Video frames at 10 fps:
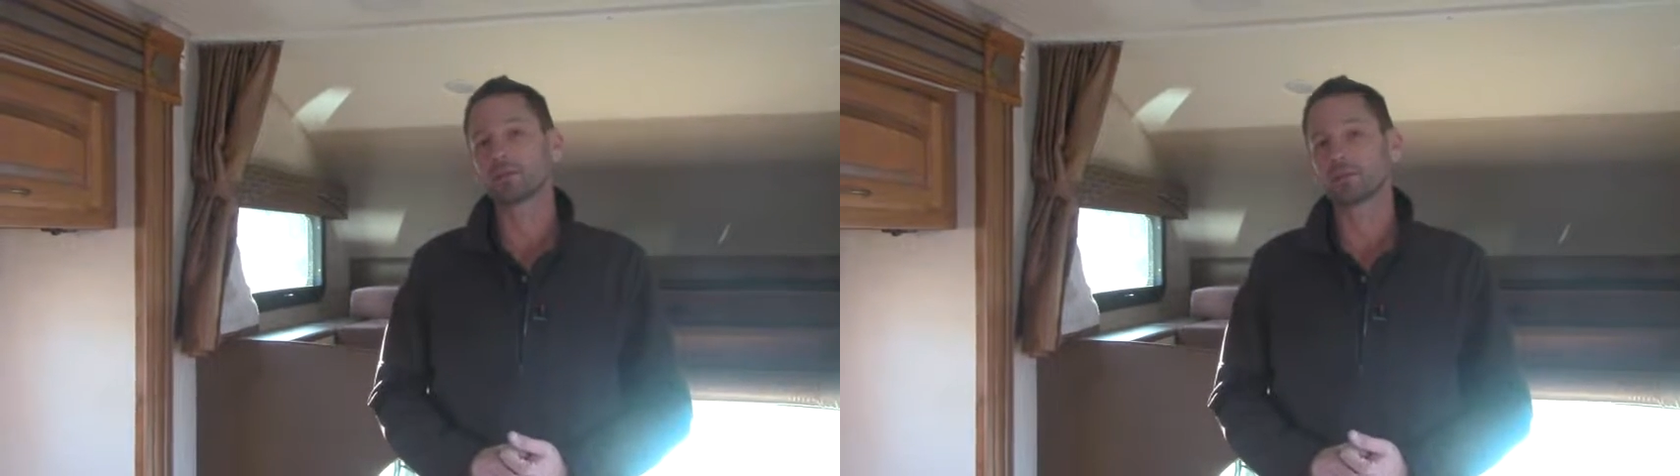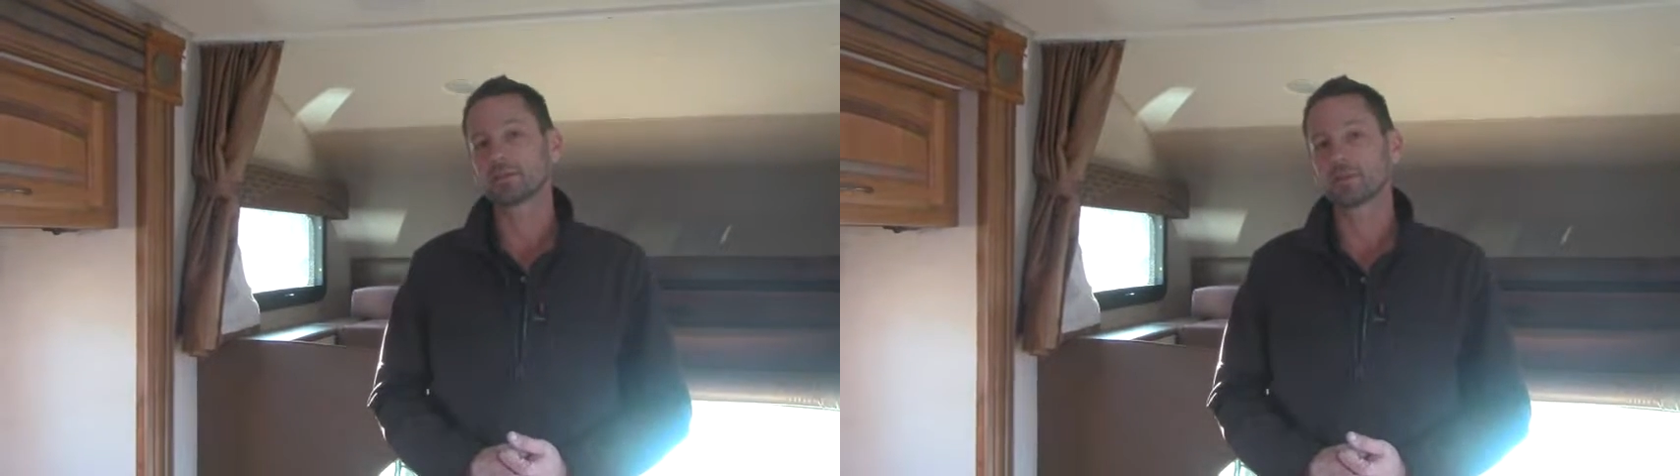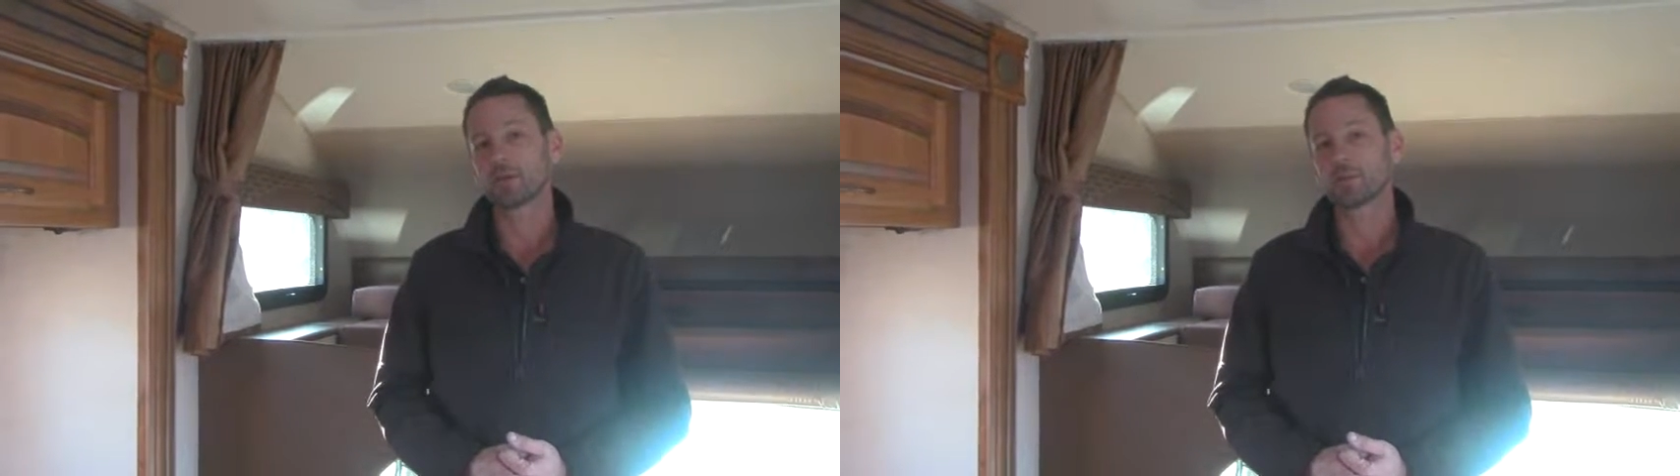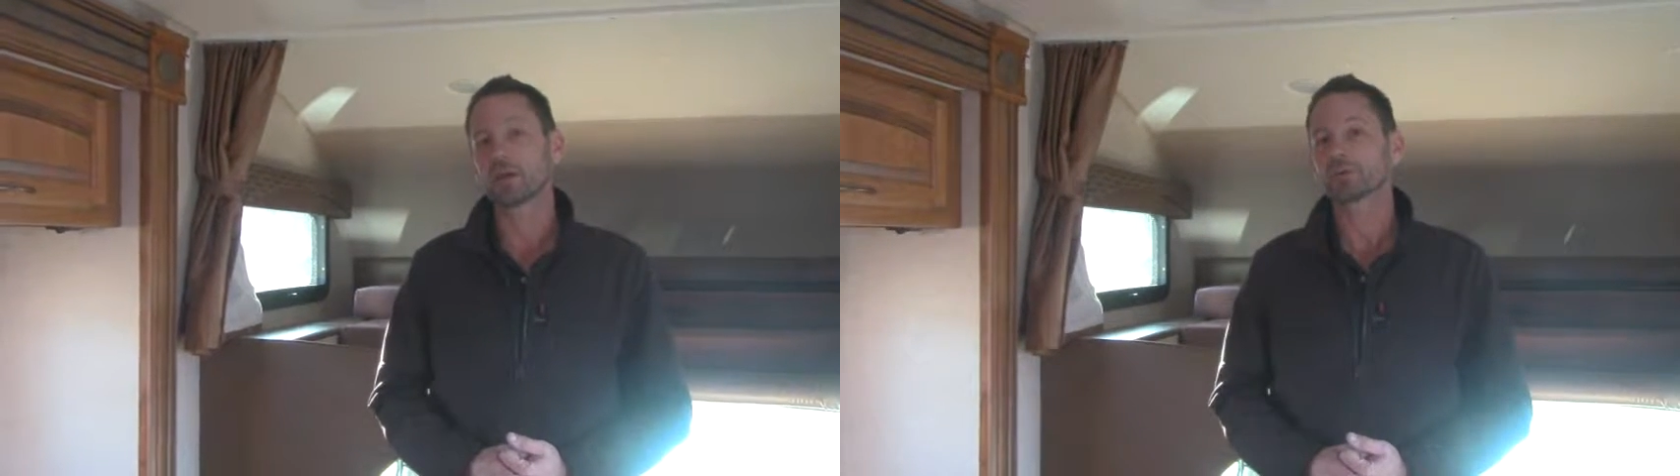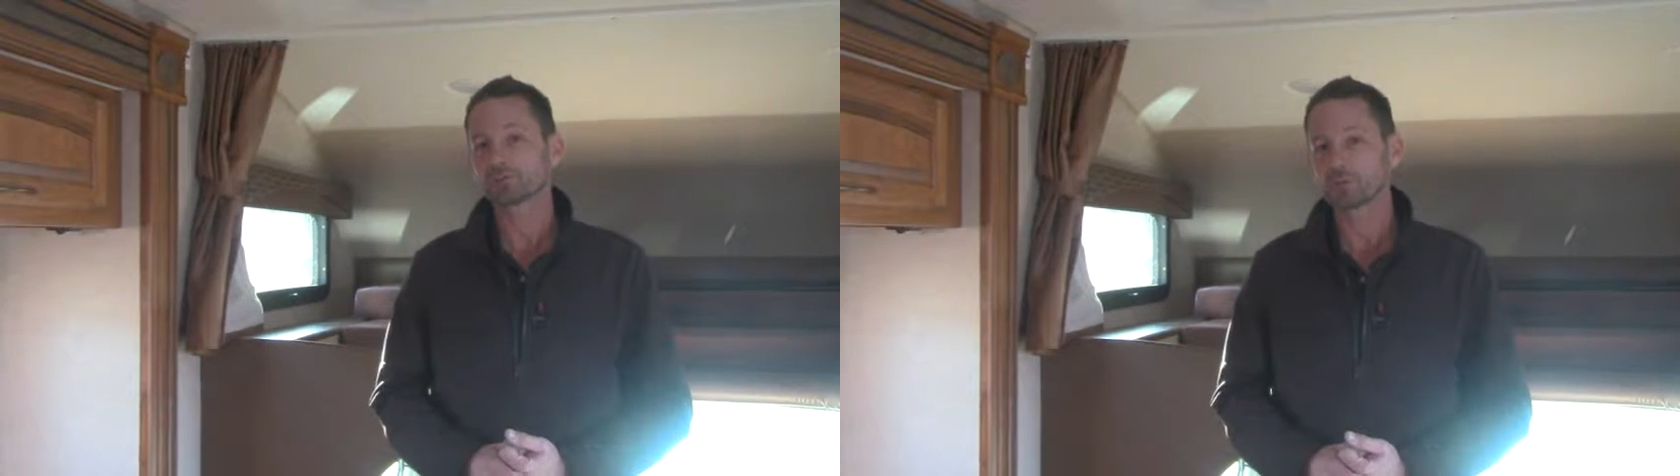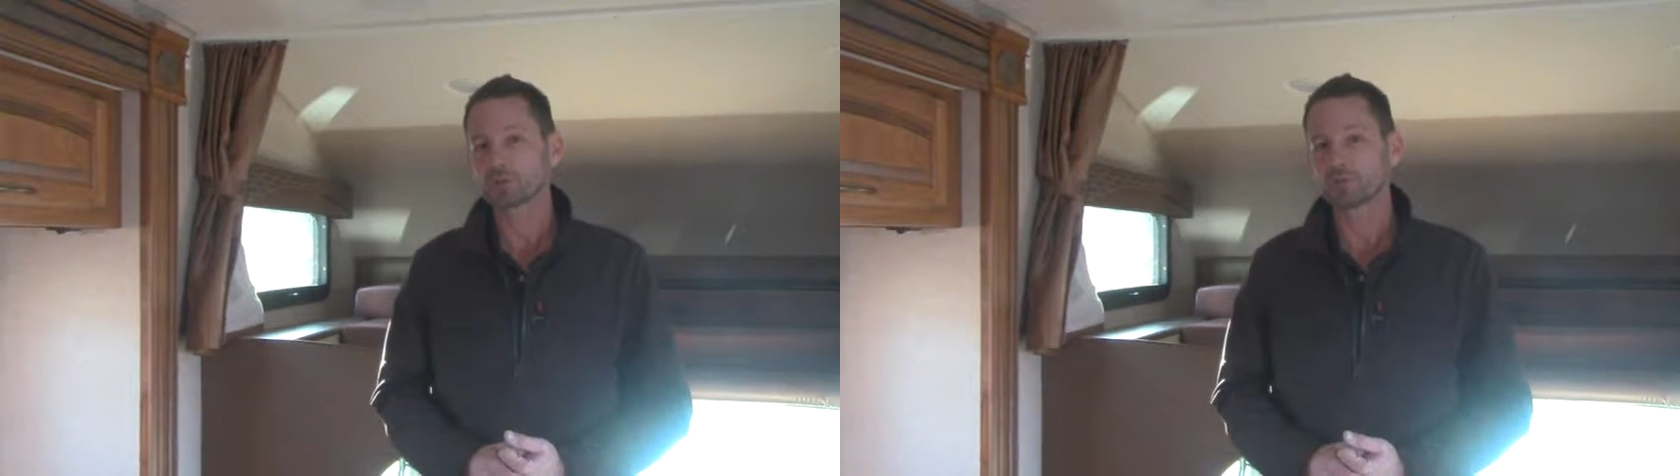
And anytime a customer